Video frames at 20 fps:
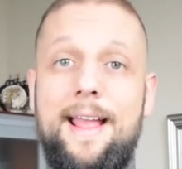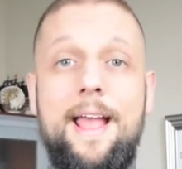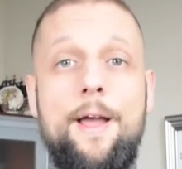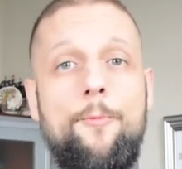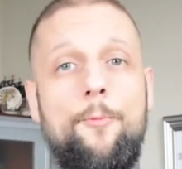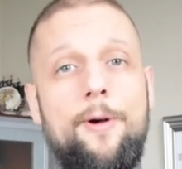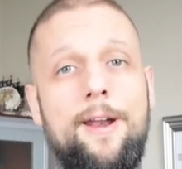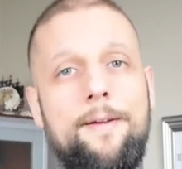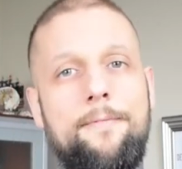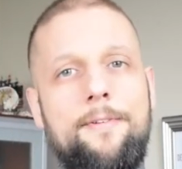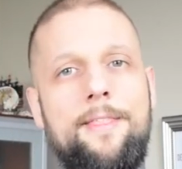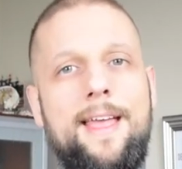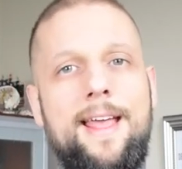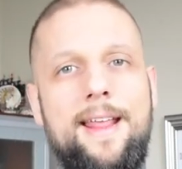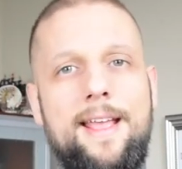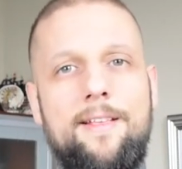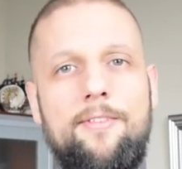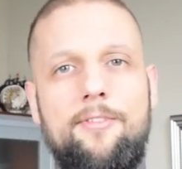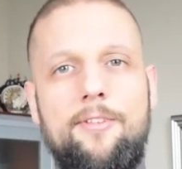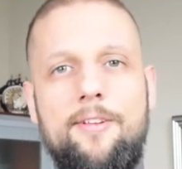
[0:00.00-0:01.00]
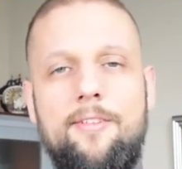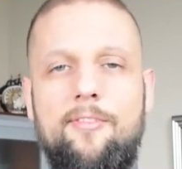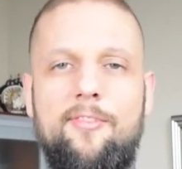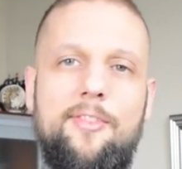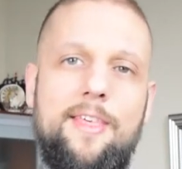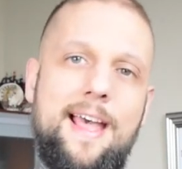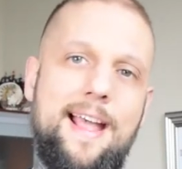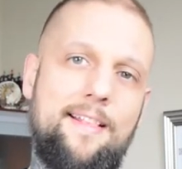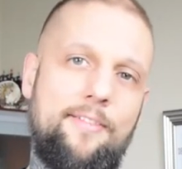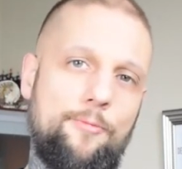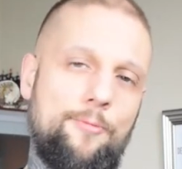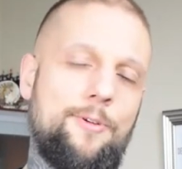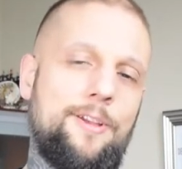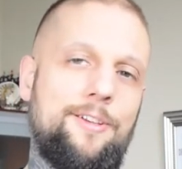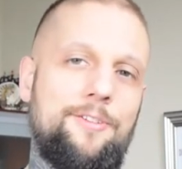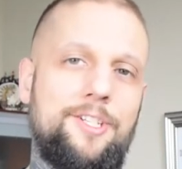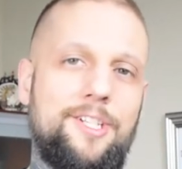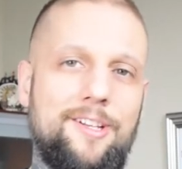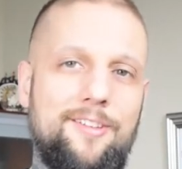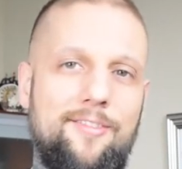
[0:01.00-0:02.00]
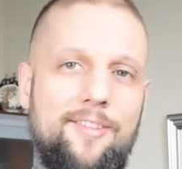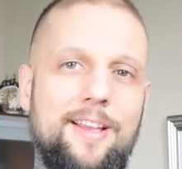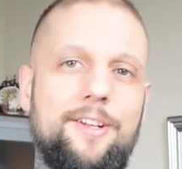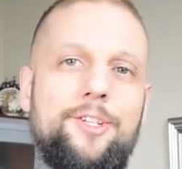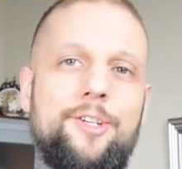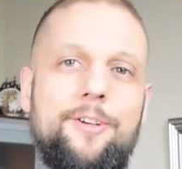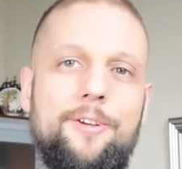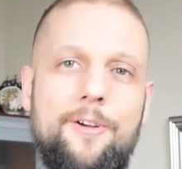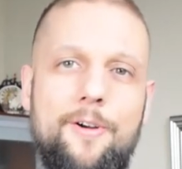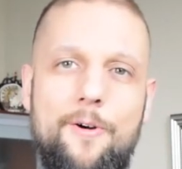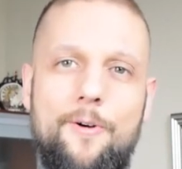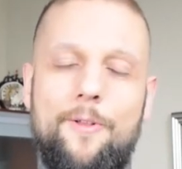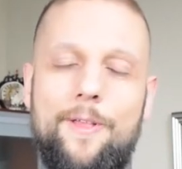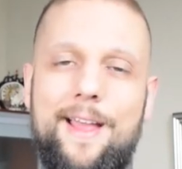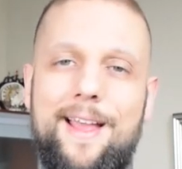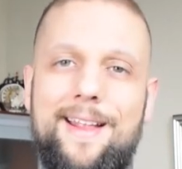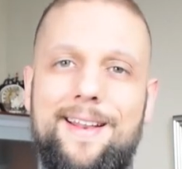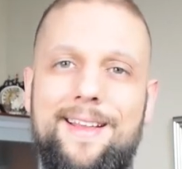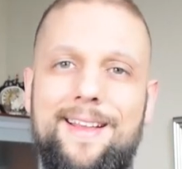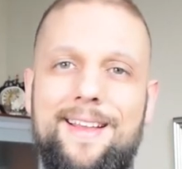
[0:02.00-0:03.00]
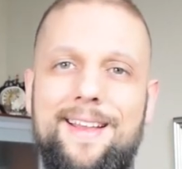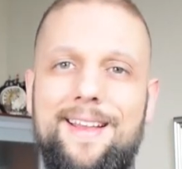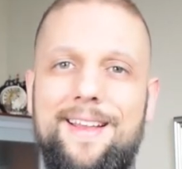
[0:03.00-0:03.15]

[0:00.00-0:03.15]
And whatever that answer is, that's what you should set your goal at.